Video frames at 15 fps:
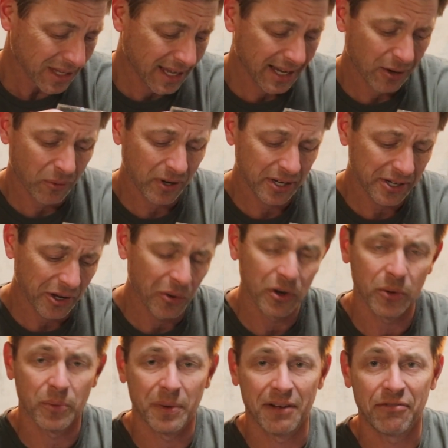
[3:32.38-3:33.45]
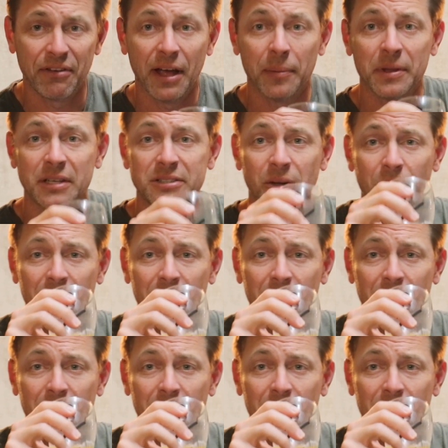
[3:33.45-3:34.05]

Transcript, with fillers: And I wanted to own it with my family because